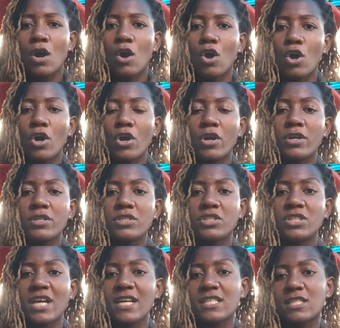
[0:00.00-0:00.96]
or
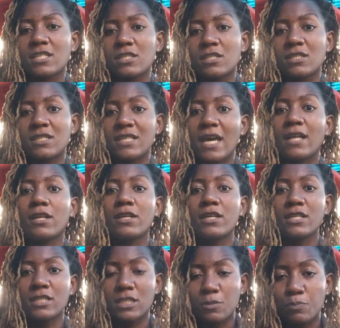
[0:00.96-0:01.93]
just
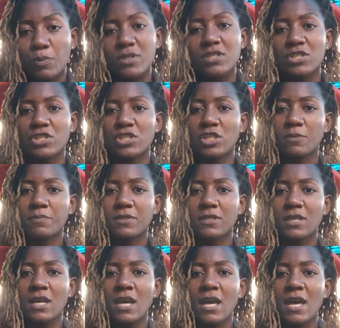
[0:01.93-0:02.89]
selling sponsorships.